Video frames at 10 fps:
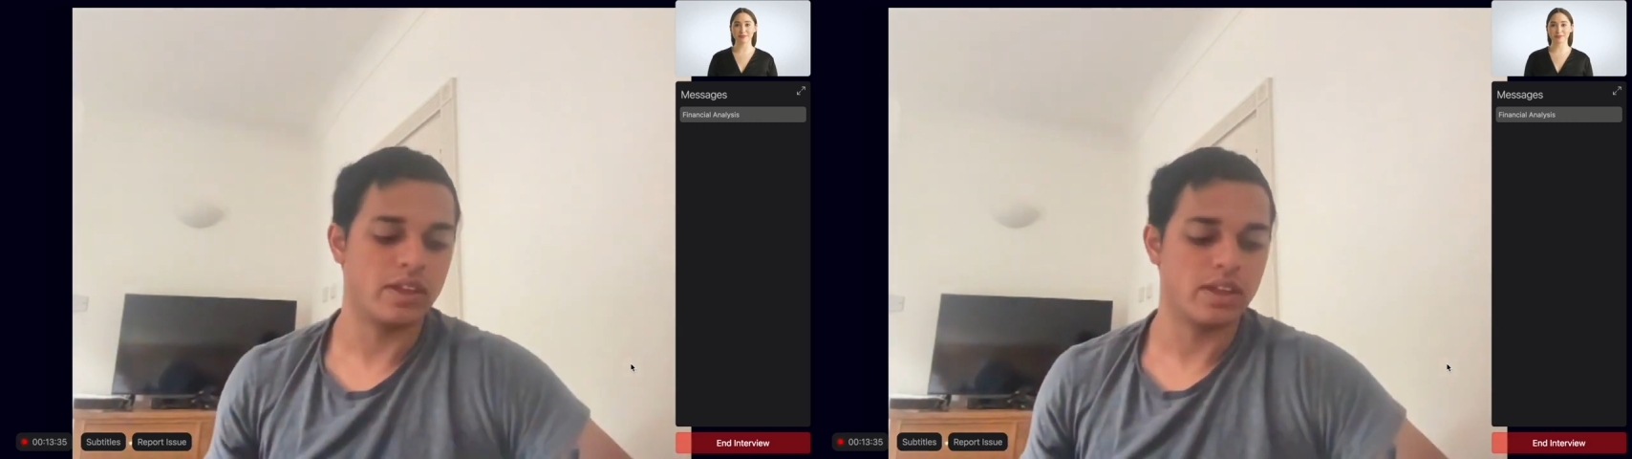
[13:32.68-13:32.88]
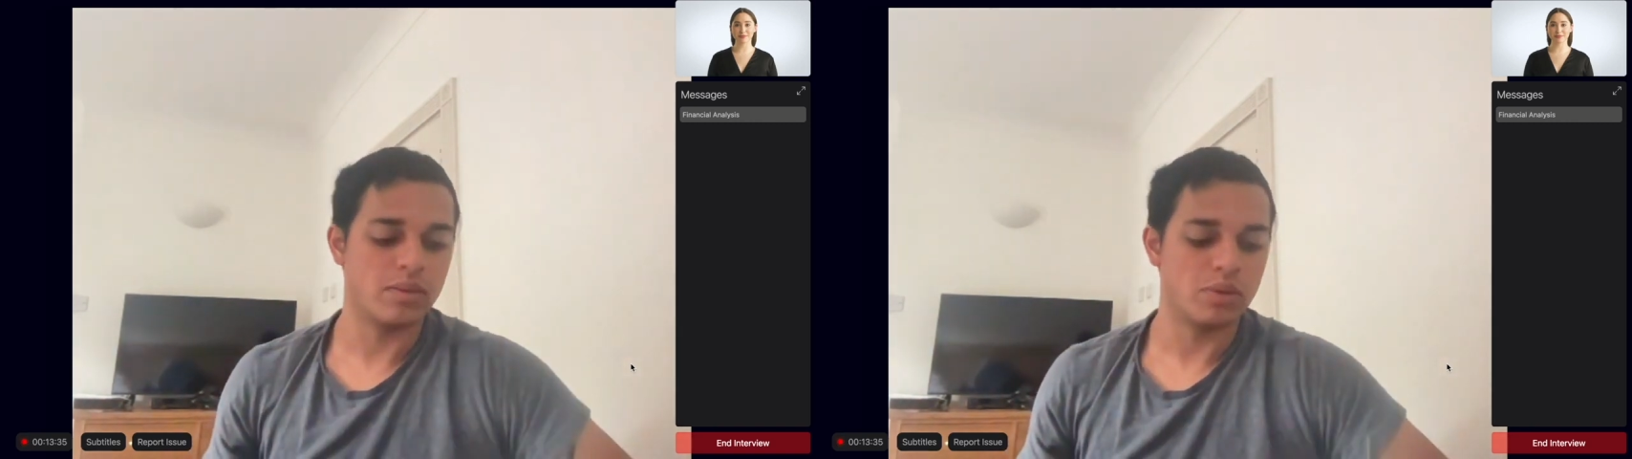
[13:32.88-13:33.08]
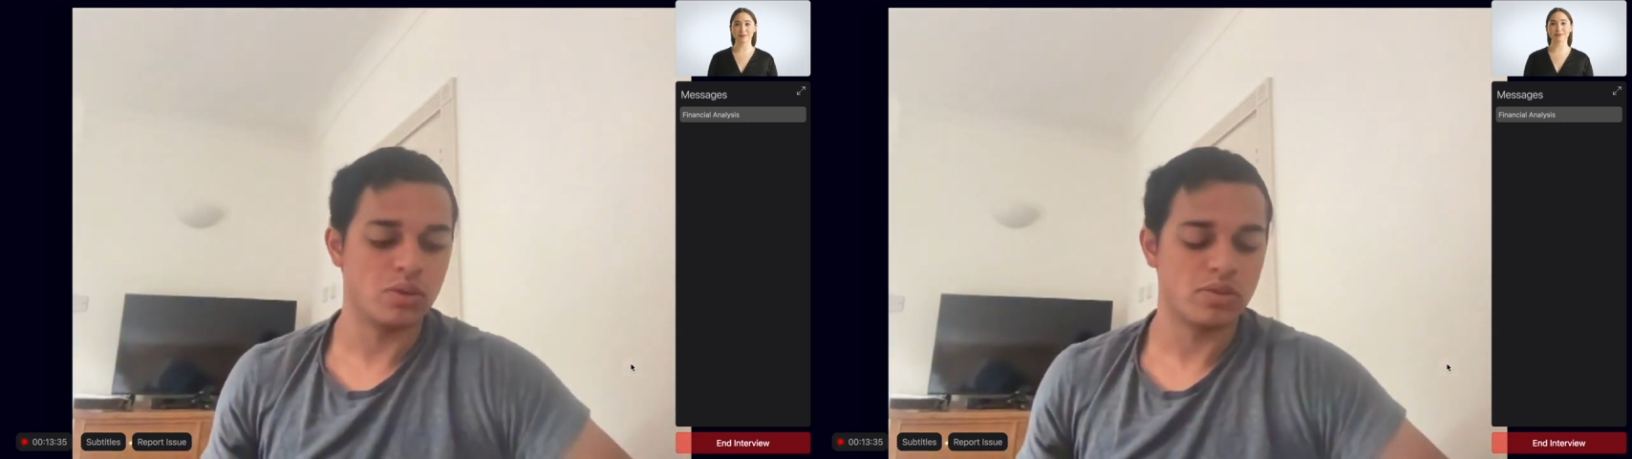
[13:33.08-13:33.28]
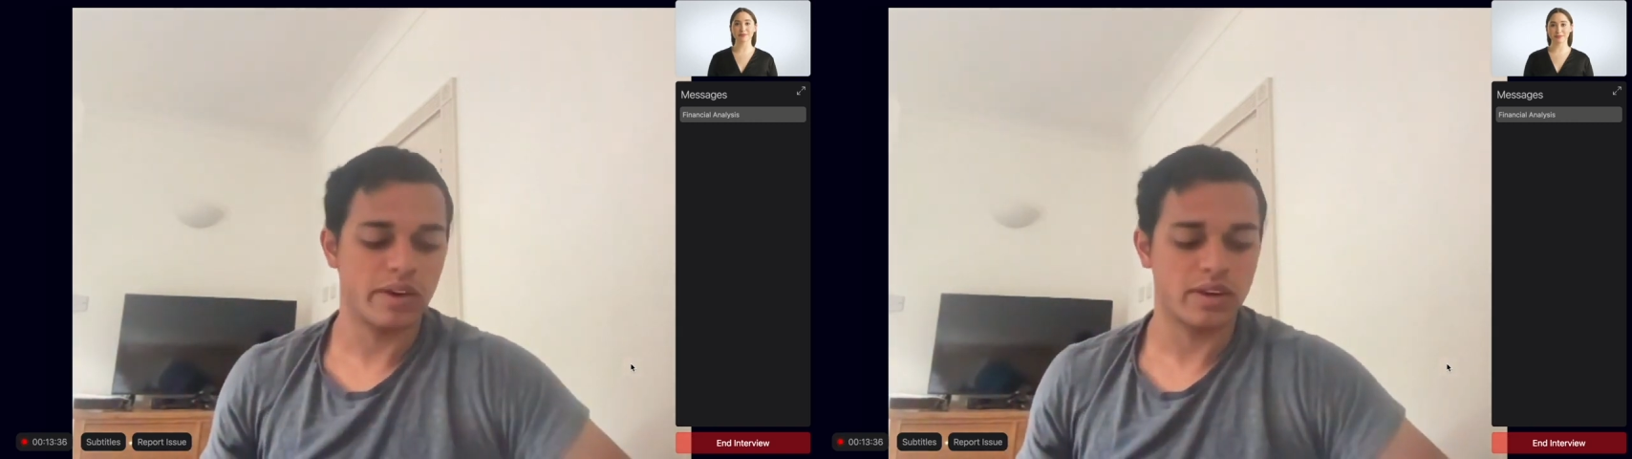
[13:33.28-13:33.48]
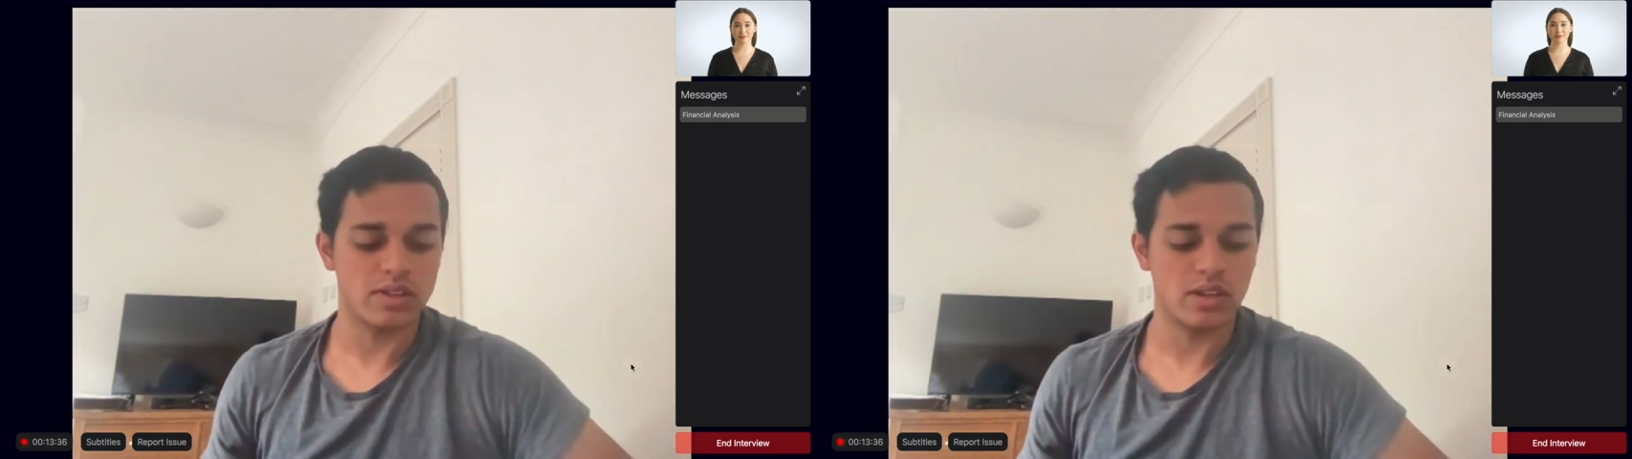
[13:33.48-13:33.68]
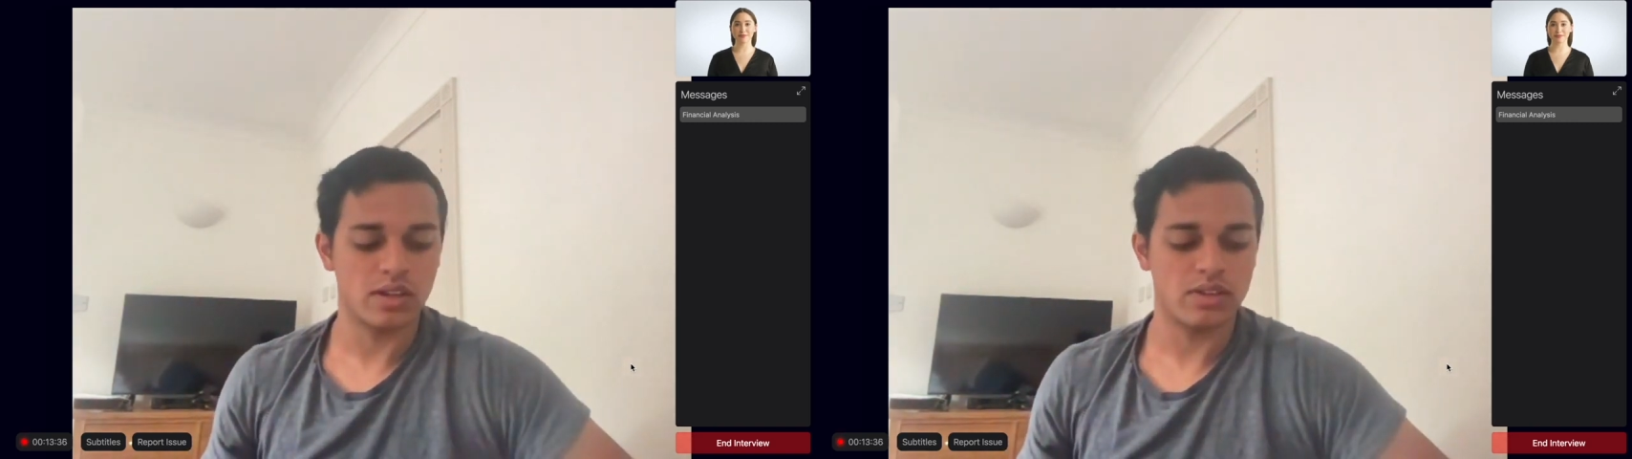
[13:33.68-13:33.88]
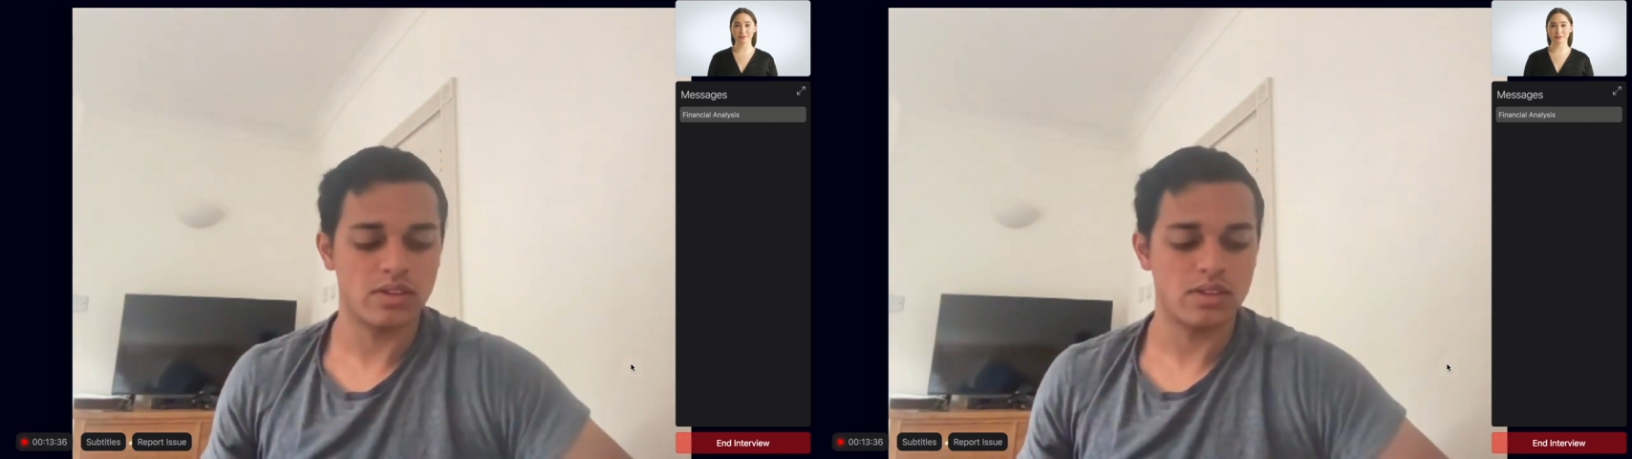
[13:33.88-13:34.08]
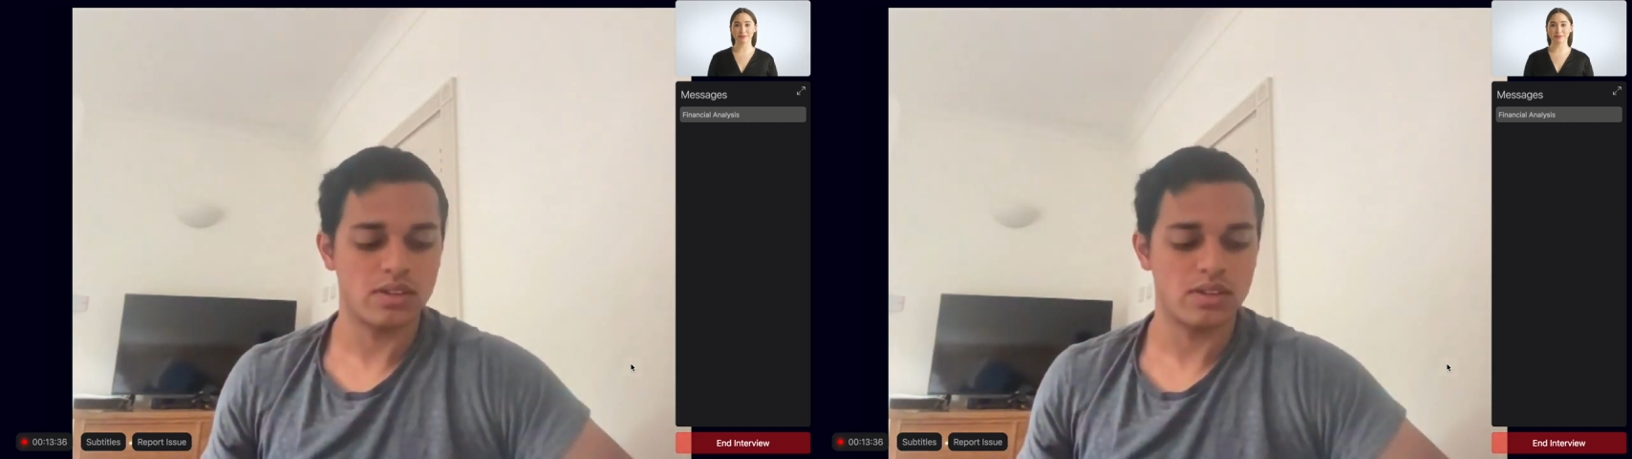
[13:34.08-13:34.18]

Beautify consultants